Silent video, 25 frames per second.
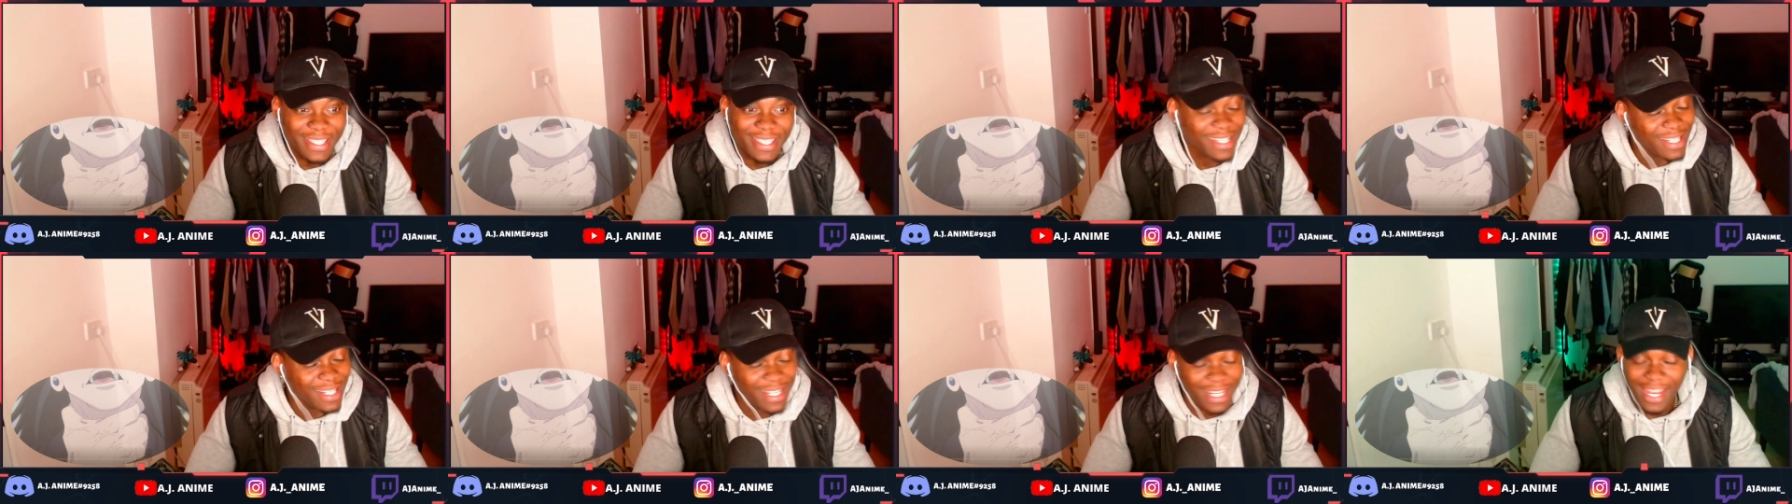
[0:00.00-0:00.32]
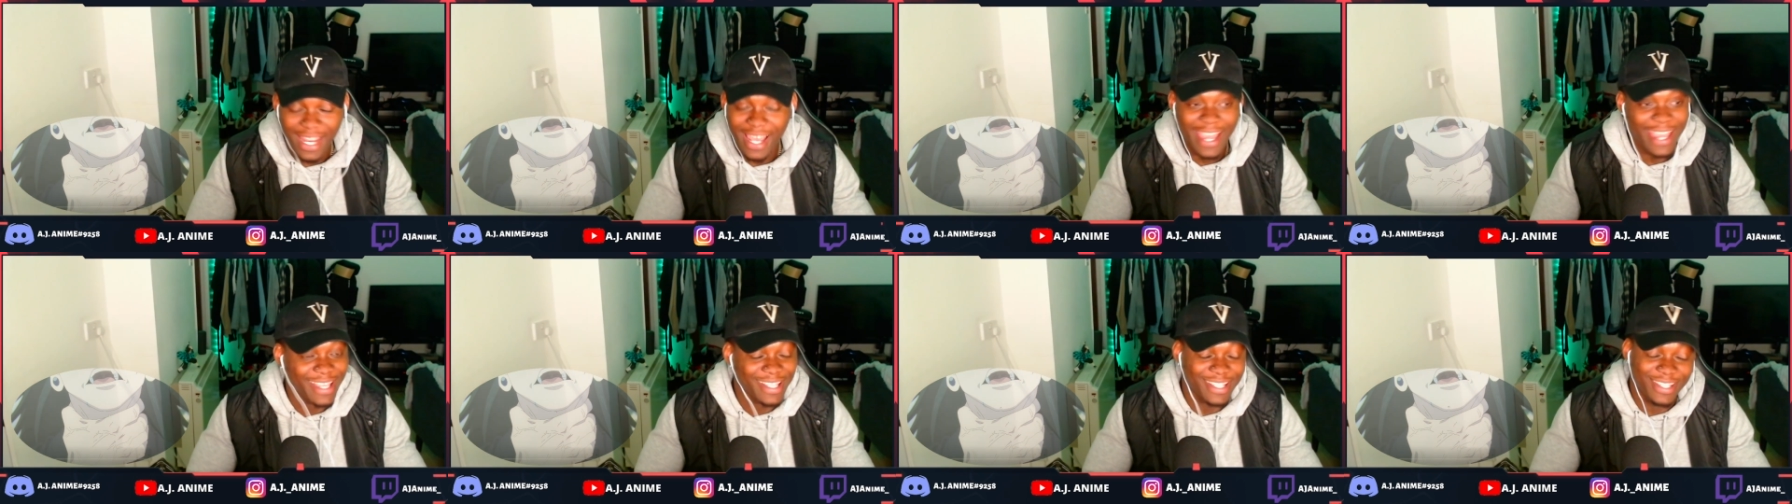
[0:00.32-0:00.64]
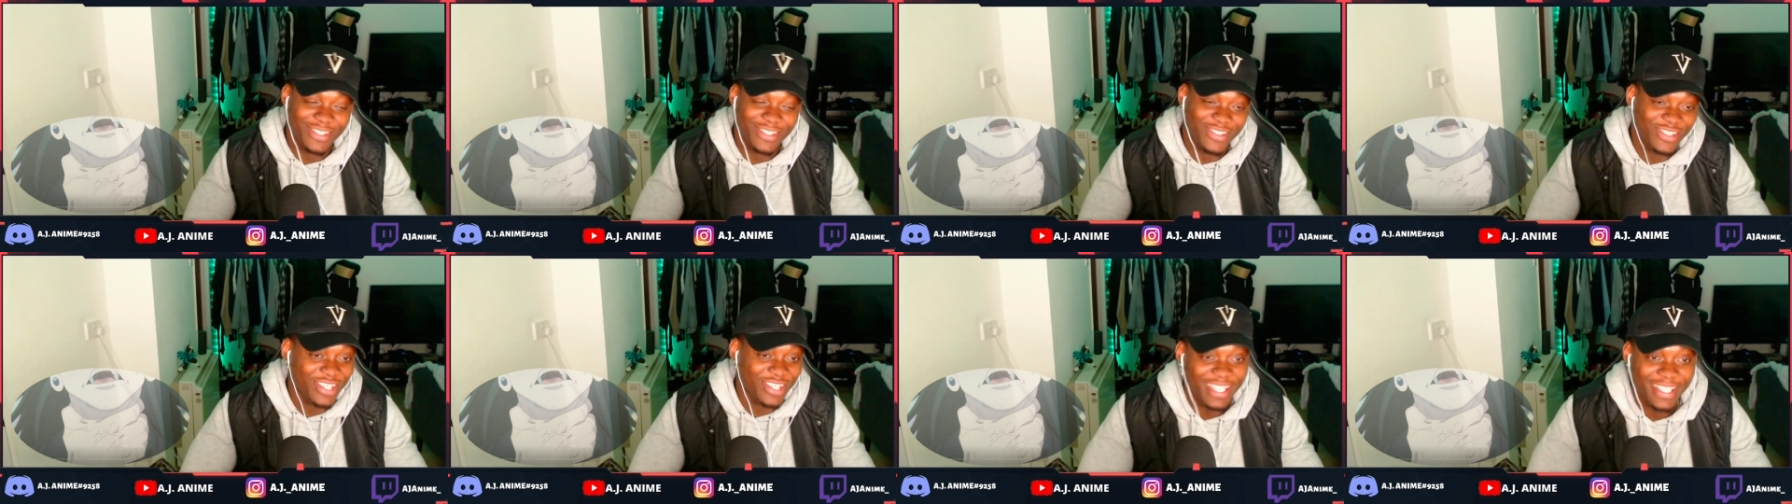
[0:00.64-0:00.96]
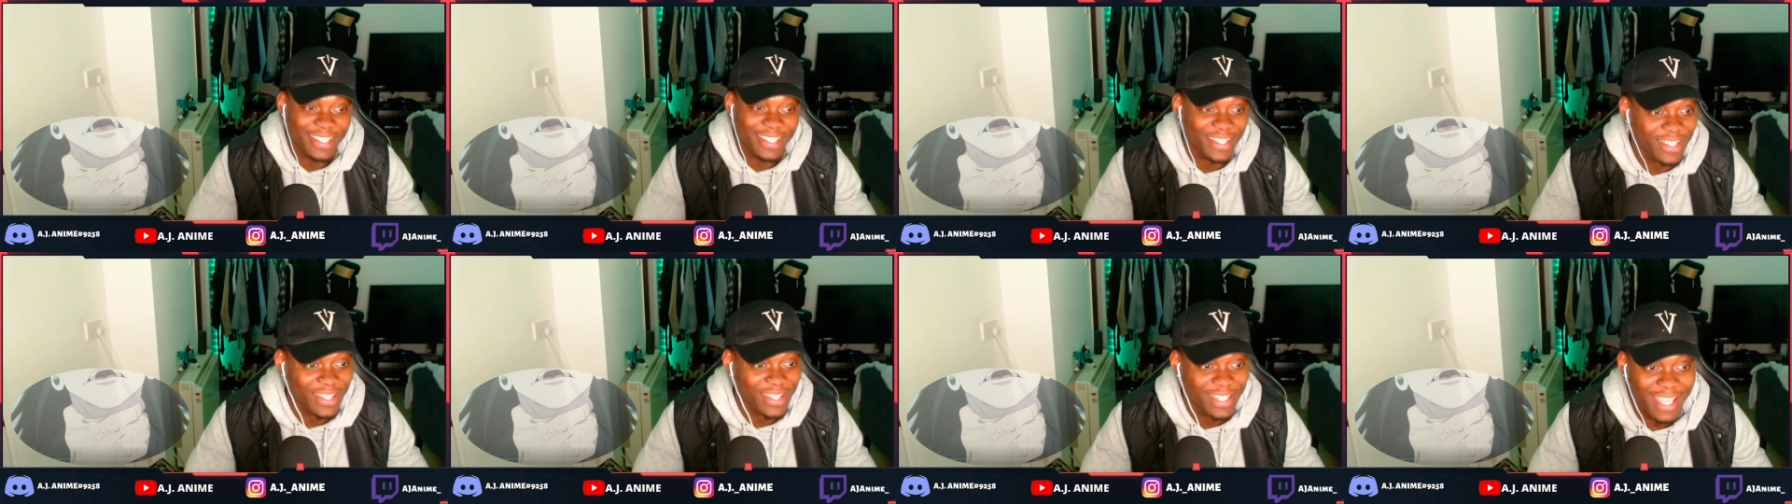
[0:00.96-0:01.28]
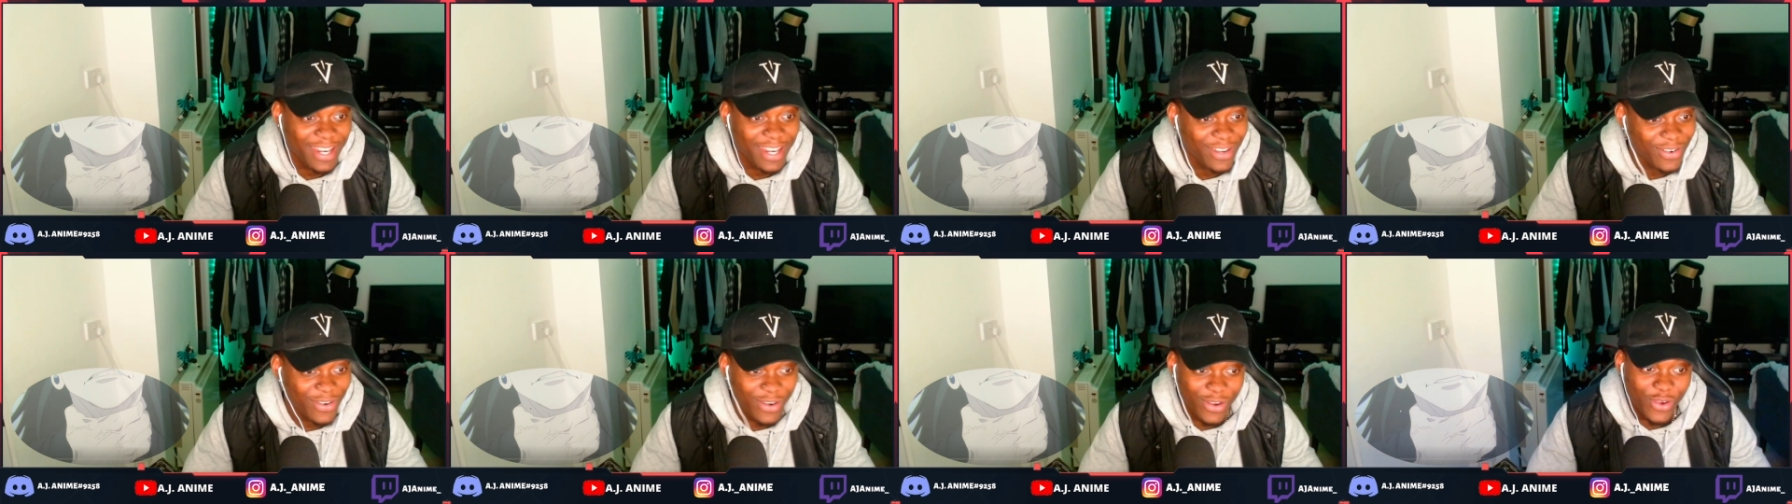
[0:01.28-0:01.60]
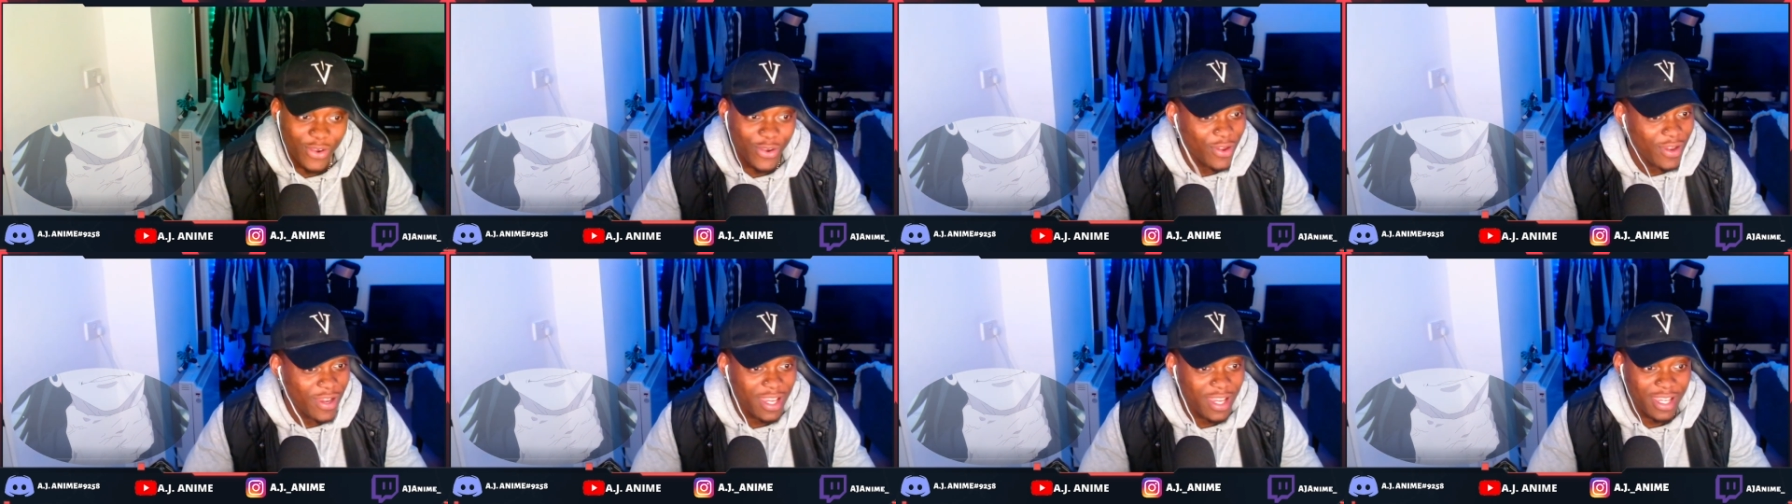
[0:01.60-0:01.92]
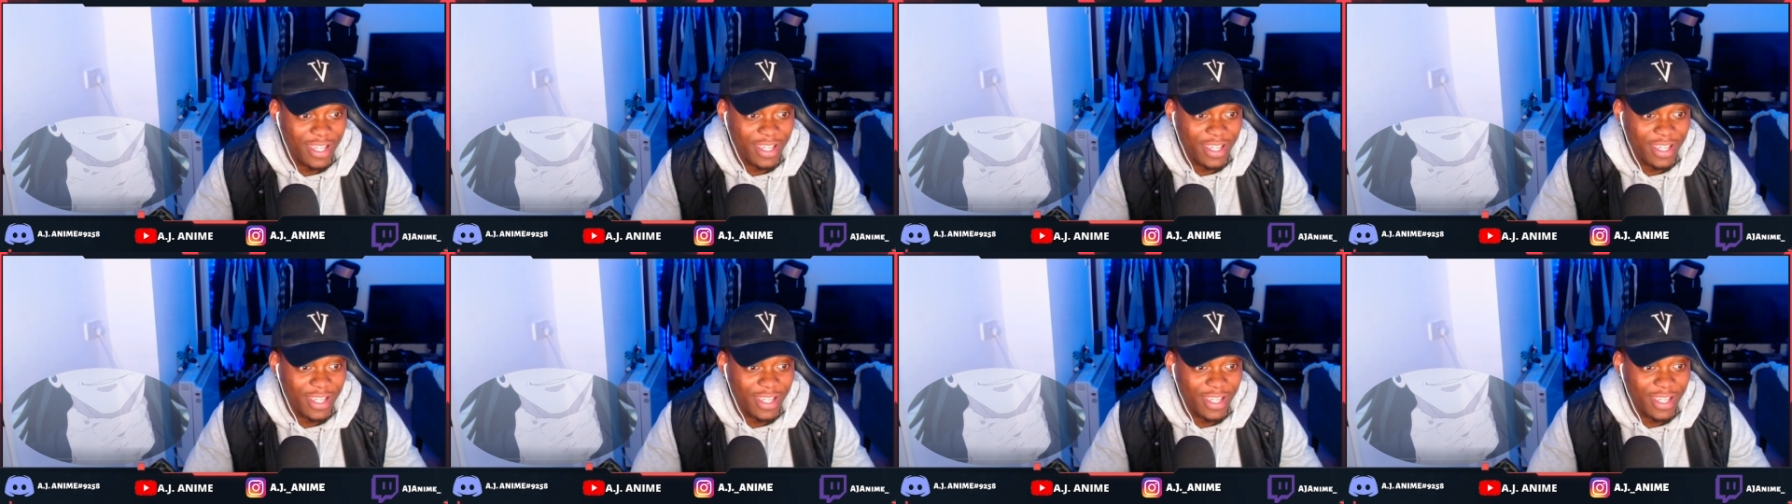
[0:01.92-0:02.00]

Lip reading: And like Jesus, I don't know.